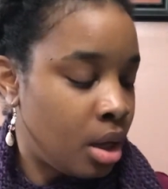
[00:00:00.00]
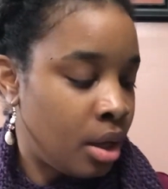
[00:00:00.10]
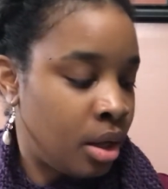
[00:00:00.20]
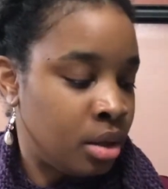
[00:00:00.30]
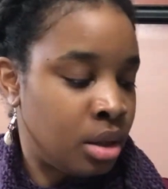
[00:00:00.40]

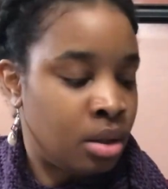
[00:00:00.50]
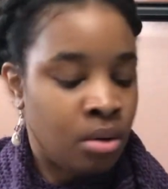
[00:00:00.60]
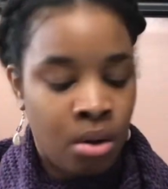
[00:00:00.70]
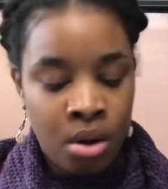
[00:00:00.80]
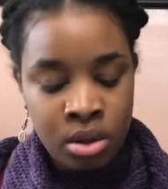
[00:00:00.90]
And then
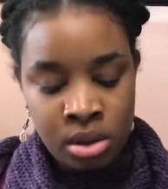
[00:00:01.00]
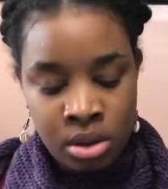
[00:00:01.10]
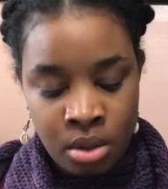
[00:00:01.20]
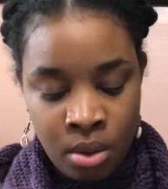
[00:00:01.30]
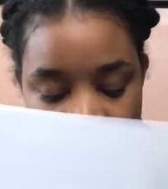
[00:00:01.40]

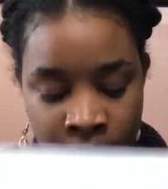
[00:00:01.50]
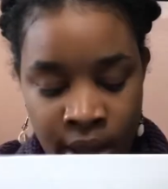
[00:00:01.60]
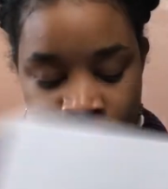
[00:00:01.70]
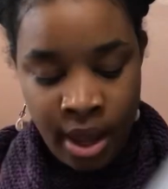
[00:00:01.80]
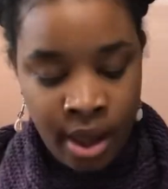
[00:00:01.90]
also I
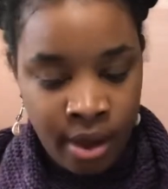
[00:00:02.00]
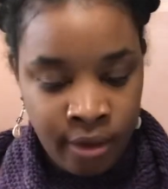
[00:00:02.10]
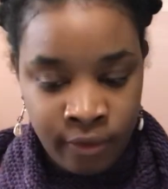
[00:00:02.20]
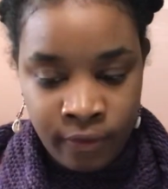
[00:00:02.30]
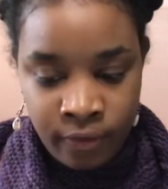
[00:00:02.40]

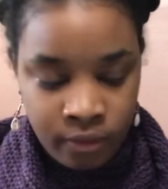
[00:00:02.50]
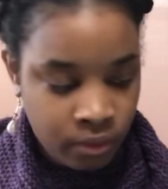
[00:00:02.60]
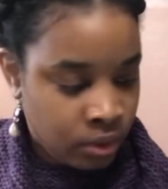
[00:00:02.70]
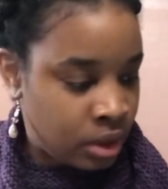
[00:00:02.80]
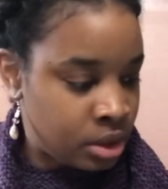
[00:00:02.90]
have
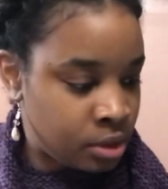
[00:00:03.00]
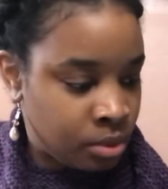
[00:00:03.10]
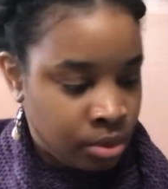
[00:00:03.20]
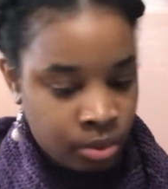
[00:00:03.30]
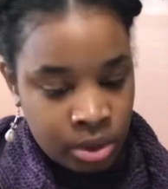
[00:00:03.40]
this
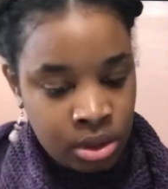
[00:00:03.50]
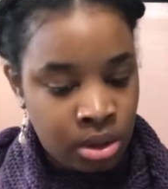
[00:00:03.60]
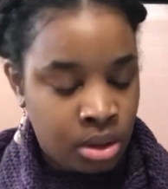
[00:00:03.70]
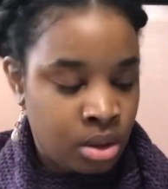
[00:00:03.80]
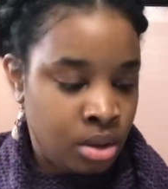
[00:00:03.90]
one, which
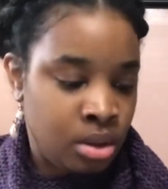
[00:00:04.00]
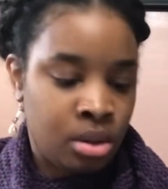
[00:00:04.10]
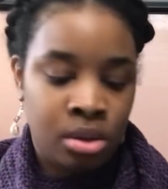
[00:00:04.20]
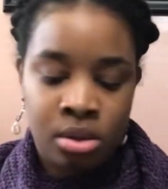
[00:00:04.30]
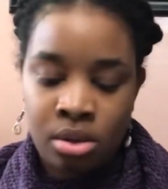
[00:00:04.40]

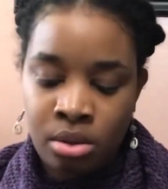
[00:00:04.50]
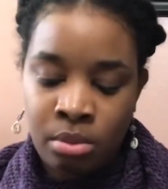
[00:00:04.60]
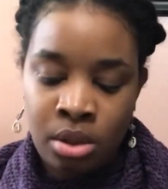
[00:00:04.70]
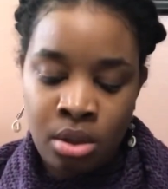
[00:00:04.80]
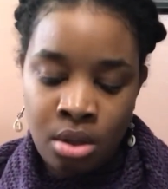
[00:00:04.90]
is, let
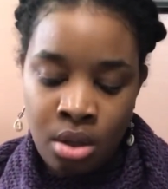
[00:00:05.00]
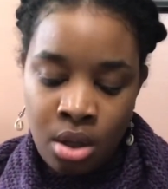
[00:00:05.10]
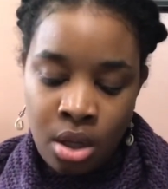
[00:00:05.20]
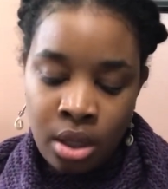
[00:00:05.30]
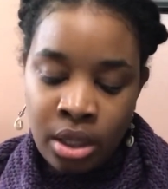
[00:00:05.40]
me
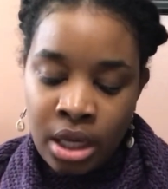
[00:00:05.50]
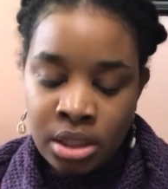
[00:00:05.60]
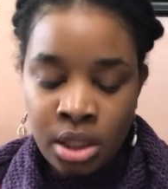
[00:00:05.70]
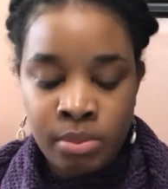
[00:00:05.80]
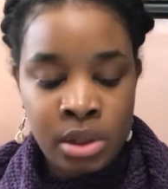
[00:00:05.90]
catch
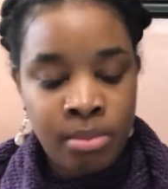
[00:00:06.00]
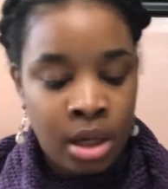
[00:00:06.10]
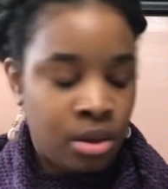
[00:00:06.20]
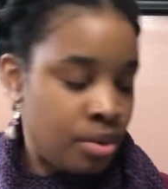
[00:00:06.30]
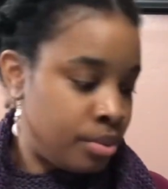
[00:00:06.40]
up to my
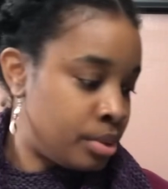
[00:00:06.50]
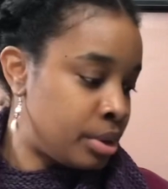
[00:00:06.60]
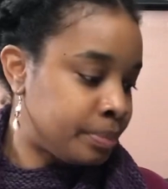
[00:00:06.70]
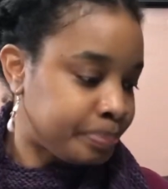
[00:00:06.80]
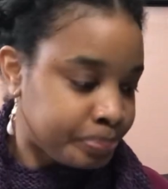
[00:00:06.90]
notes.
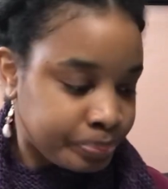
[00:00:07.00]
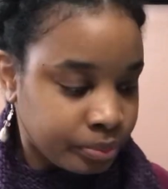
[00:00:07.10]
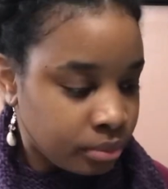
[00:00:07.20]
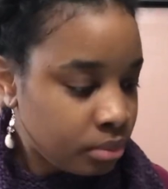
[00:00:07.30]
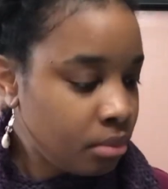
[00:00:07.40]

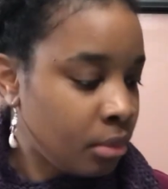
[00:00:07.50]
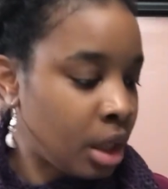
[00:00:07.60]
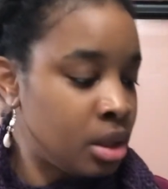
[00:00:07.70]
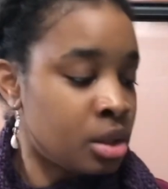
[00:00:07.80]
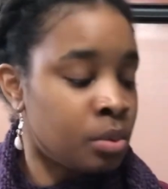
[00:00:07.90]

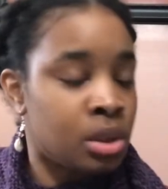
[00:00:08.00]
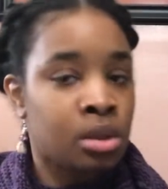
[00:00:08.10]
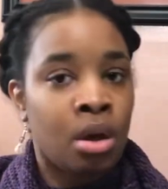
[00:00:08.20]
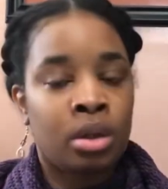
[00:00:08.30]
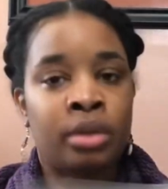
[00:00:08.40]
This one is
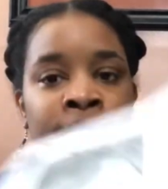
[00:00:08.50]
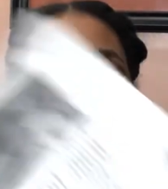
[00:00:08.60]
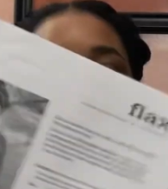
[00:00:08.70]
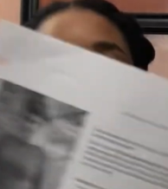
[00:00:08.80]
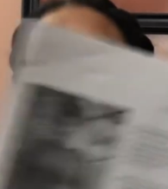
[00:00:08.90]
called the
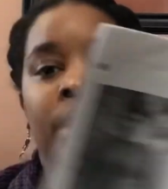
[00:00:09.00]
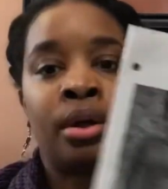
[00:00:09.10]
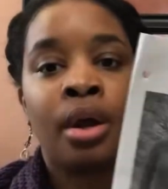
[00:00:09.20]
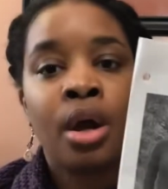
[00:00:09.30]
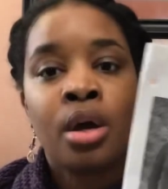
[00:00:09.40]
Flak Sweater.
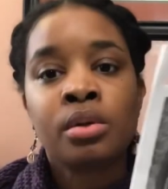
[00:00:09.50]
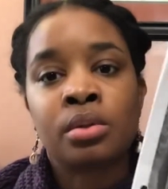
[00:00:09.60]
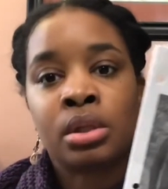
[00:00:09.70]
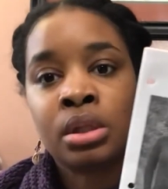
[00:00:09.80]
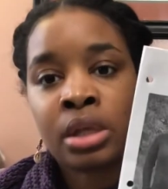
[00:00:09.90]
So
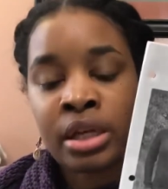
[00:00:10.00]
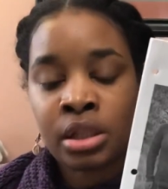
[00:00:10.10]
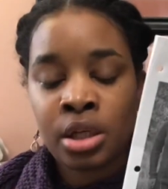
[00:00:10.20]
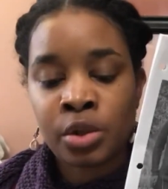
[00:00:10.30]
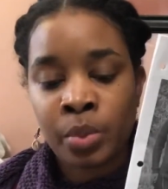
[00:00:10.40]
this is
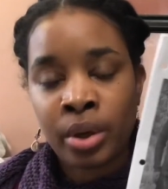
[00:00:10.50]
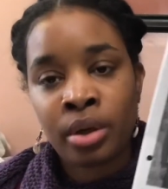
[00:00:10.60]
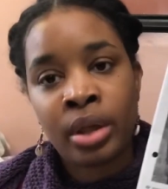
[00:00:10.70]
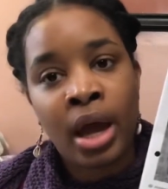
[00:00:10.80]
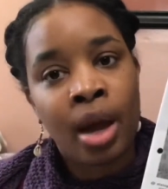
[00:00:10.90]
actually a sweater
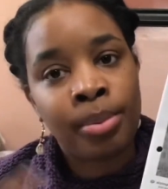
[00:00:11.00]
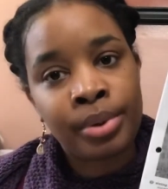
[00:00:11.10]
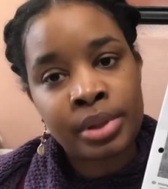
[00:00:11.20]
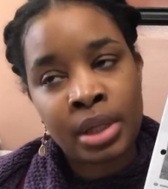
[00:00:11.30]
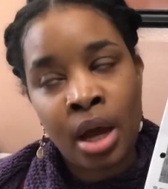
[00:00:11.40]
that I
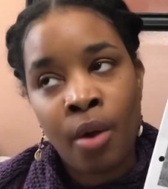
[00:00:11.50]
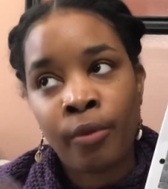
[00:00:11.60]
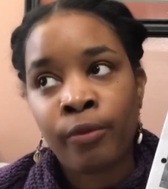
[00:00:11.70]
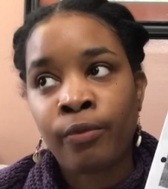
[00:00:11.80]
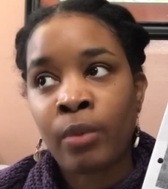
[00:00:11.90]
printed out,
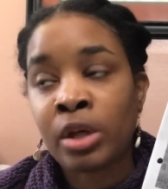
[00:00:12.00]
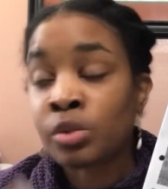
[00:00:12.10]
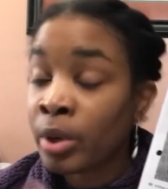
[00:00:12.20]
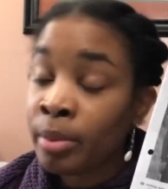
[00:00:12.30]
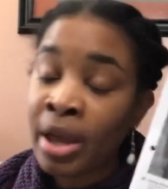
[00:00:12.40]
a
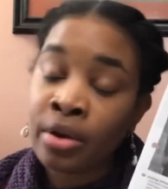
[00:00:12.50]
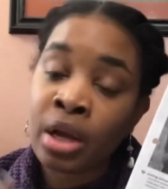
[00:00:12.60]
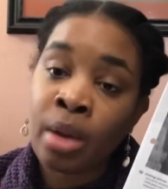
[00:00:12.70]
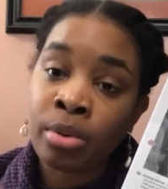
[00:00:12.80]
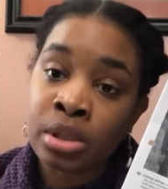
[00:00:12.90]
sweater pattern that
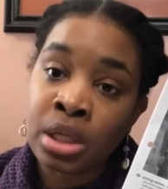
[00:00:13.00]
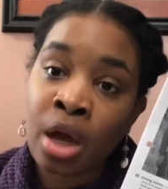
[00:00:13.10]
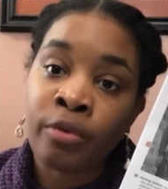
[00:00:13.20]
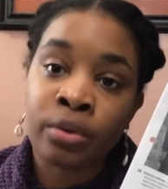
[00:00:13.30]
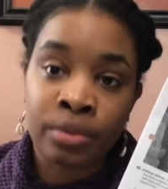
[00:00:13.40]
I printed
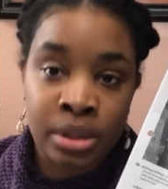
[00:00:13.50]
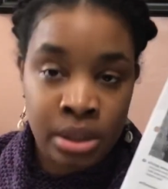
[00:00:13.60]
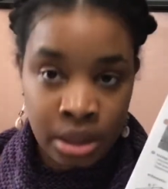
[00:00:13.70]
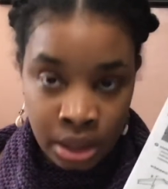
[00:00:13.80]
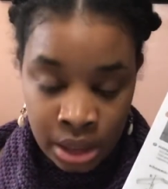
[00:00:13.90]
out for Reese
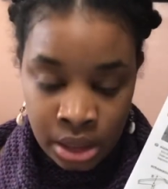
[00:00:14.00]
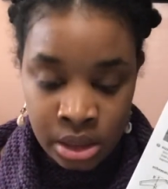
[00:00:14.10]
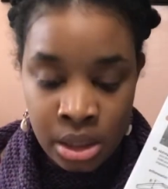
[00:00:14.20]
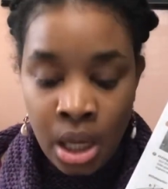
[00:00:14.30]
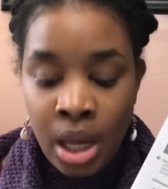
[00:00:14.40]
and the
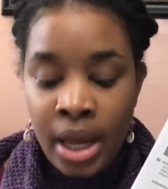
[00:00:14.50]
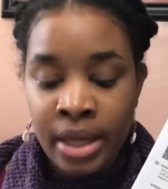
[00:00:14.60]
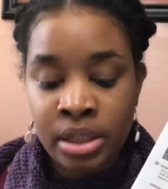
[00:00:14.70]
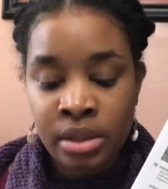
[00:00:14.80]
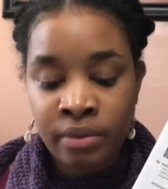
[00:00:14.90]
kids.
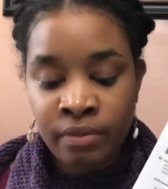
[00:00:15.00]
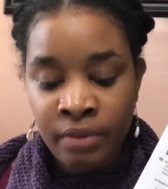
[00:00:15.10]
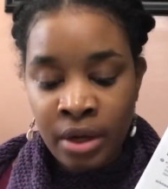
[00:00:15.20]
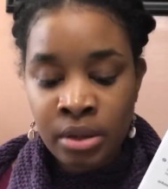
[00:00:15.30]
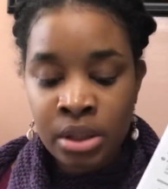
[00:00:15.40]
It's a
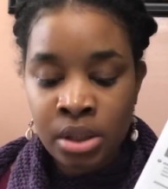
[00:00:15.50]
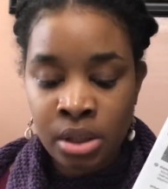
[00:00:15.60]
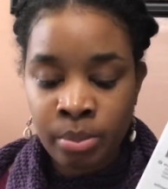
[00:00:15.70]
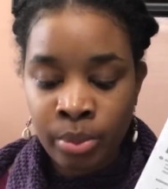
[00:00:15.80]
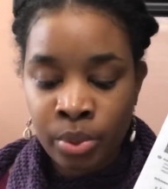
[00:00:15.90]
very
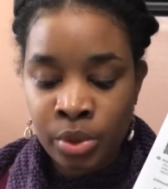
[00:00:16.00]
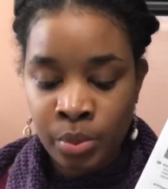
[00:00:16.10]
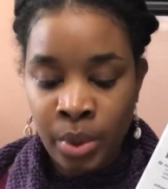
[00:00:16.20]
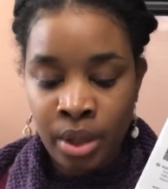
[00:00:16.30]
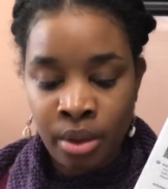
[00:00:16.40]
simple
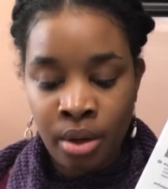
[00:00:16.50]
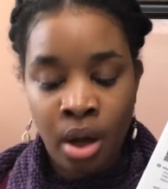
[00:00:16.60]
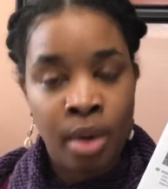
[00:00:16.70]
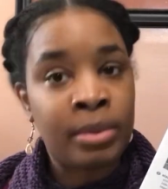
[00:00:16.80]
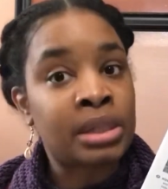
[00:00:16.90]
sweater.
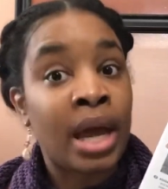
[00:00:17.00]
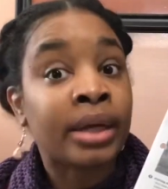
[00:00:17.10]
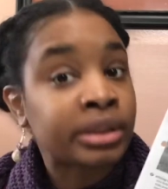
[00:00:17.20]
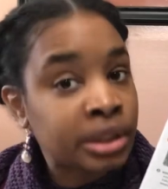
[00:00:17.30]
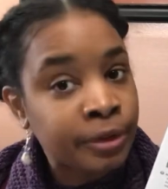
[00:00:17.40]
It's
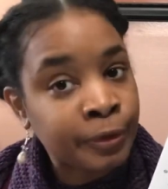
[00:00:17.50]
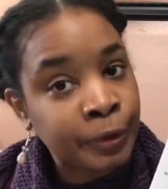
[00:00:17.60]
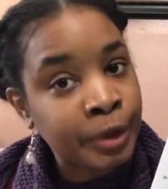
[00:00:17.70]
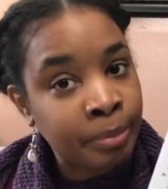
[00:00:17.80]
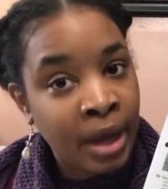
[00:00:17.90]
actually a
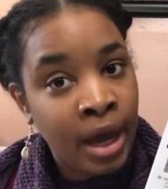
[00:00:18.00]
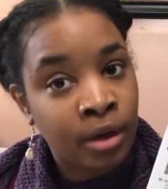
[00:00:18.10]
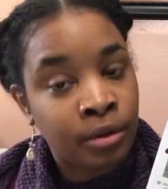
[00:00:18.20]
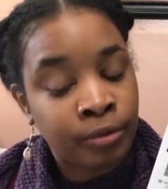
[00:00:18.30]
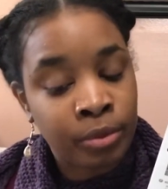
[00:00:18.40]
free
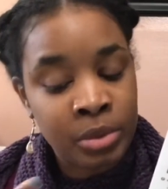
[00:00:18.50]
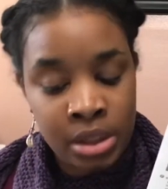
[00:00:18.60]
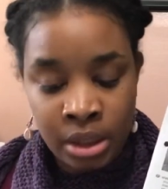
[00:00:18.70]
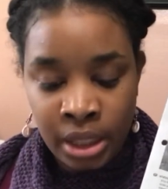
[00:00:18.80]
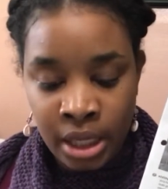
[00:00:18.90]
pattern from
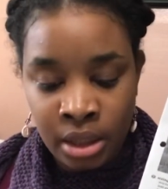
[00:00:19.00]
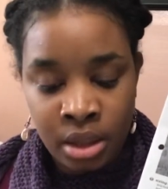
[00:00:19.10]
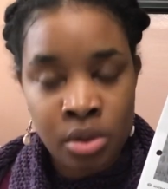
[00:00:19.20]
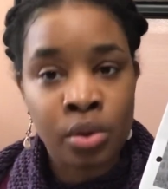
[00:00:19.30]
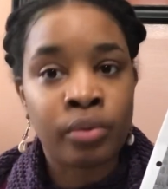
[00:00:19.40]
10K
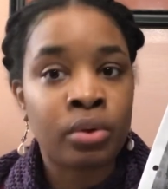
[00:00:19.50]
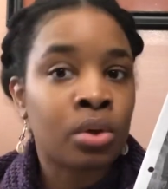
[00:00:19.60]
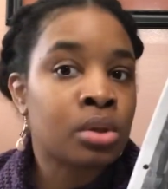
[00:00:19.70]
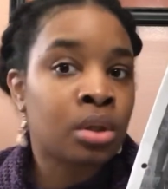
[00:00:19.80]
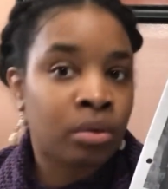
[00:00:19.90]
Knit. So if you go
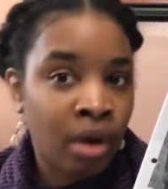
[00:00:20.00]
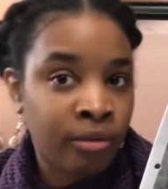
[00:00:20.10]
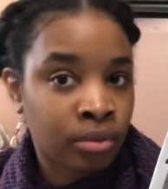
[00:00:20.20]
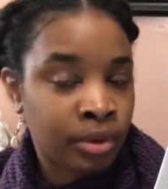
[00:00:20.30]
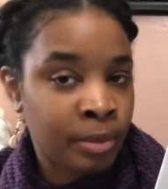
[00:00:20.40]
to the
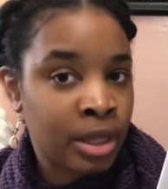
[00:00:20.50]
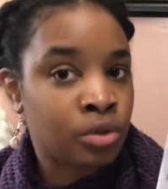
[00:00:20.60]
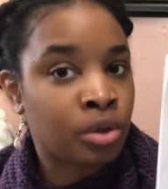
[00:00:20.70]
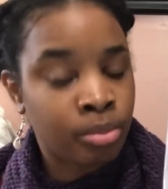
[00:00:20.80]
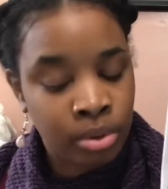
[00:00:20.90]
Ravelry page, you
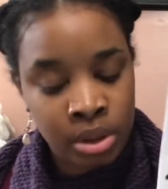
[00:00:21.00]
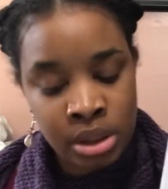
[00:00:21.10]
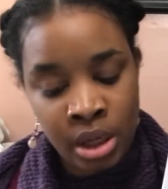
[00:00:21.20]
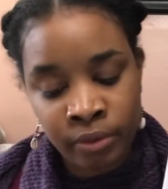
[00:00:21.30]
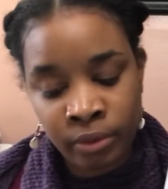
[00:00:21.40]
can print this
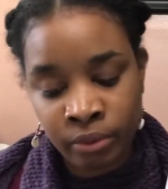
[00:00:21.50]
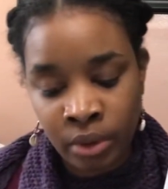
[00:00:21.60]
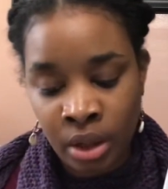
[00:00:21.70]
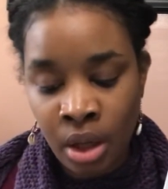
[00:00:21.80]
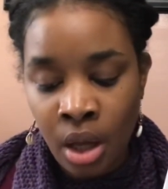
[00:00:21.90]
out for
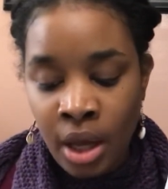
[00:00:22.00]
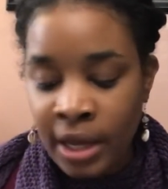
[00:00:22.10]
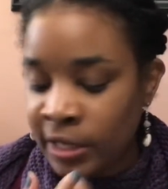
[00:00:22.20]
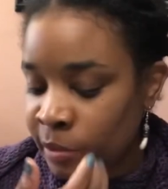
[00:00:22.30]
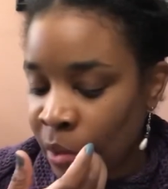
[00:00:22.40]
free. And
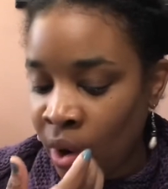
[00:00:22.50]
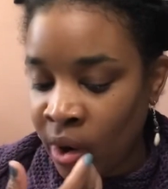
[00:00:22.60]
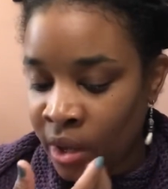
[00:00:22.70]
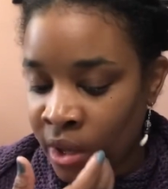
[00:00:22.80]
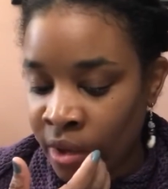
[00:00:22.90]
it's part
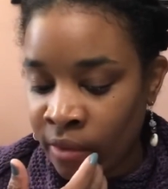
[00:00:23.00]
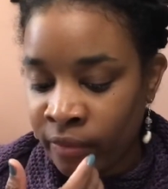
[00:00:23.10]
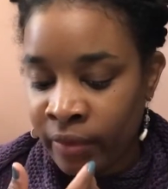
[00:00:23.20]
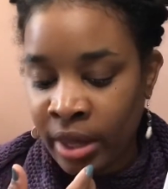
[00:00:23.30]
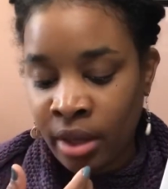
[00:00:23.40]
of
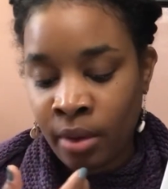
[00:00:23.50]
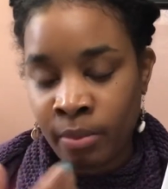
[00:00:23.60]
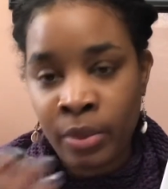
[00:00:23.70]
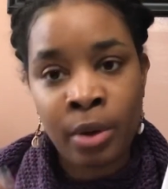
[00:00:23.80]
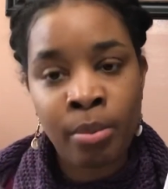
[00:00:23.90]

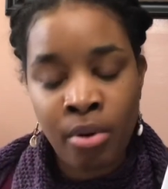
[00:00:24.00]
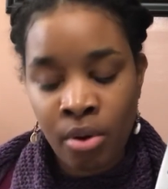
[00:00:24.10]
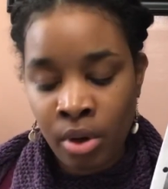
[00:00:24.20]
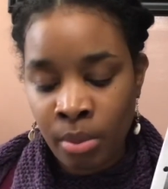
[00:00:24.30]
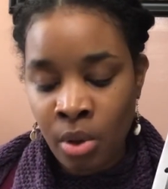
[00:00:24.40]
their
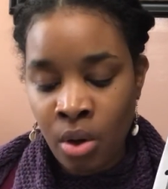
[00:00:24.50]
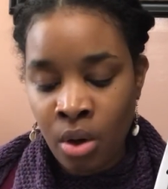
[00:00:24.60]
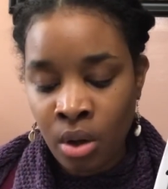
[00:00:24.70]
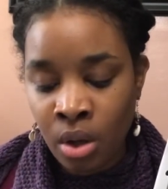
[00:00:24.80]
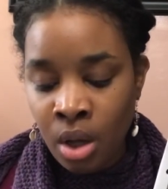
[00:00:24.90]
program called